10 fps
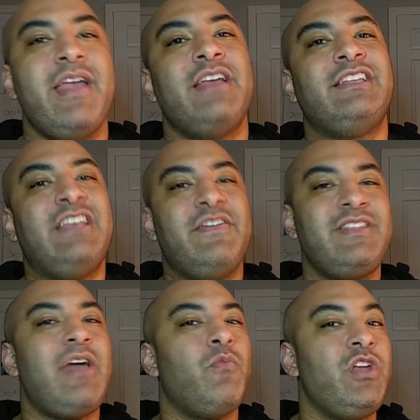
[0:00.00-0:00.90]
given
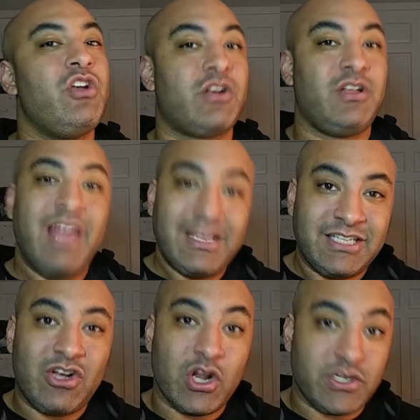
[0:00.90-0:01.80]
that we are collecting
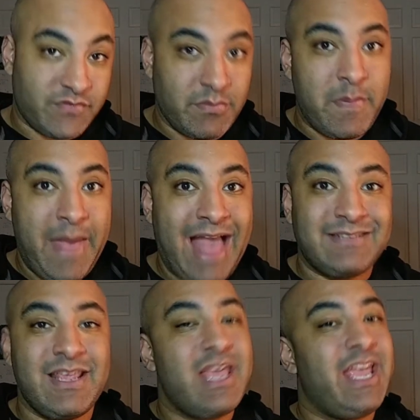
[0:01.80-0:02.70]
cards from the
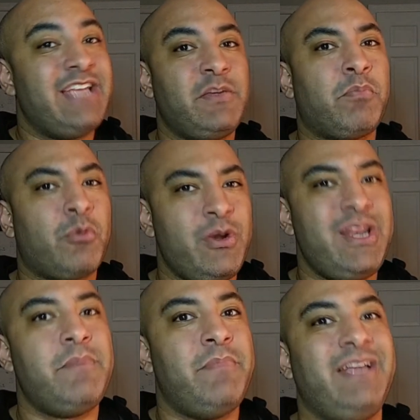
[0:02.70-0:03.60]
packs, it's a pretty
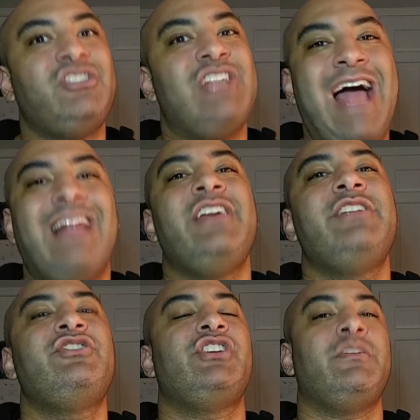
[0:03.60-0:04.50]
big
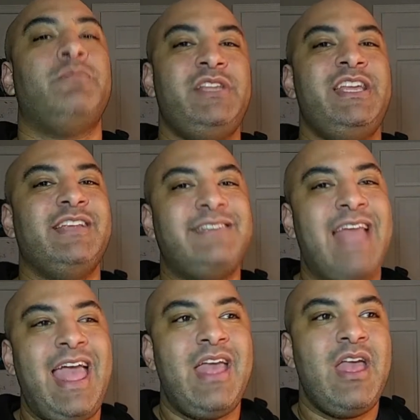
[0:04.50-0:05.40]
challenge to complete a
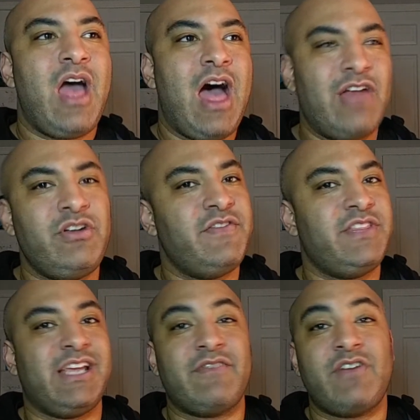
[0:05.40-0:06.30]
set. I don't even
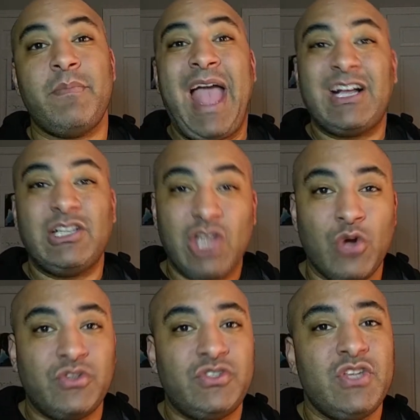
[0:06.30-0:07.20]
think I've come that
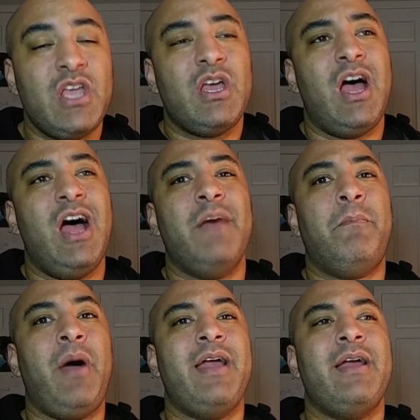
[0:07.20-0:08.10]
close.
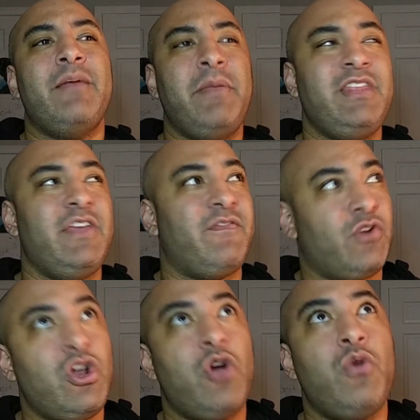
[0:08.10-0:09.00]
But maybe the
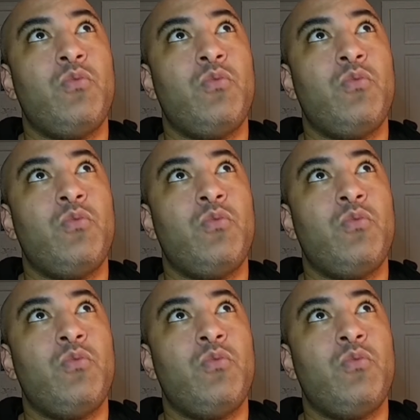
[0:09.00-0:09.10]
Inferno, the